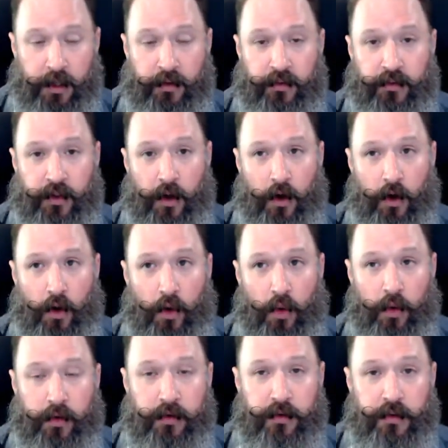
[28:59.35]

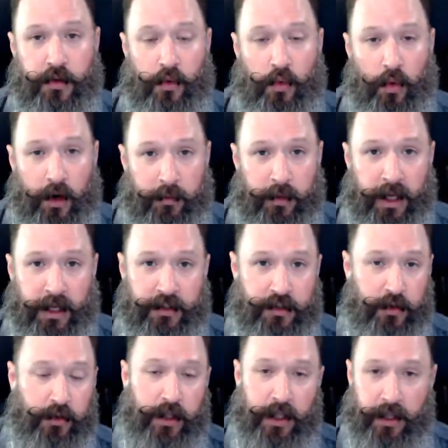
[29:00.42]
So you want to make
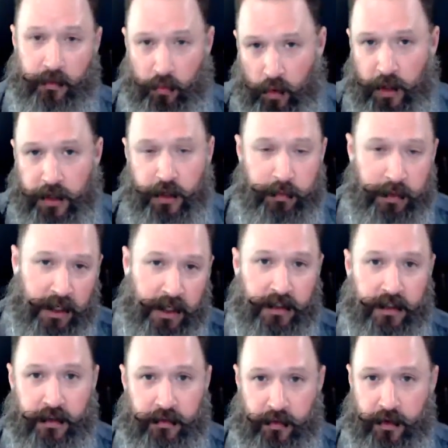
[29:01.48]
sure that, one, you're pinning
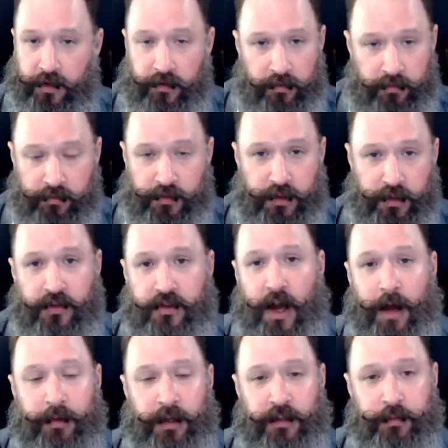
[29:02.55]
to different
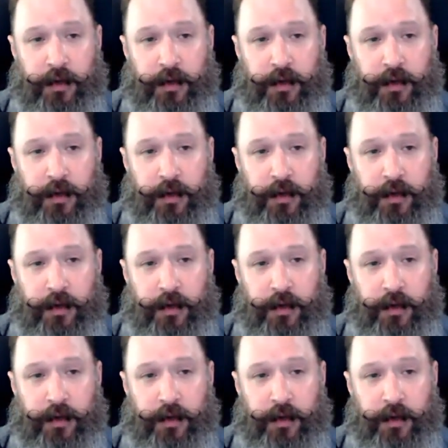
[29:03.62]
topics, but